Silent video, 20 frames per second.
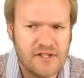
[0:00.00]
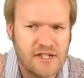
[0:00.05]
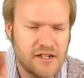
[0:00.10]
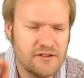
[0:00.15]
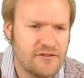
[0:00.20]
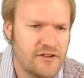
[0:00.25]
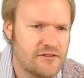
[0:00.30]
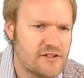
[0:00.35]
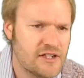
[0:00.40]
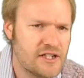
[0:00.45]
10,
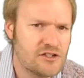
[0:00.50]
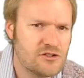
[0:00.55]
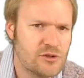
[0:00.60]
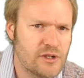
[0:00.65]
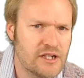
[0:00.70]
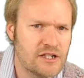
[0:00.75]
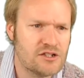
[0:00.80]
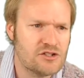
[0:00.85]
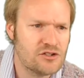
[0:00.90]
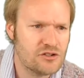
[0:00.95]
15,
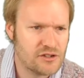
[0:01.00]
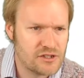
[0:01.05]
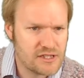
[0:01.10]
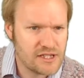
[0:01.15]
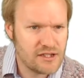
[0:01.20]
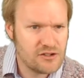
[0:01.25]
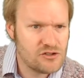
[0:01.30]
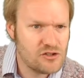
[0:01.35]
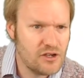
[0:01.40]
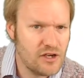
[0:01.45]
22,
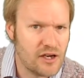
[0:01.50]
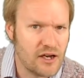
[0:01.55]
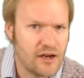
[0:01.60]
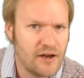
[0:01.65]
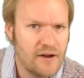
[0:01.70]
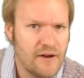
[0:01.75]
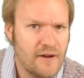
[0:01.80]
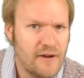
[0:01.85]
etc.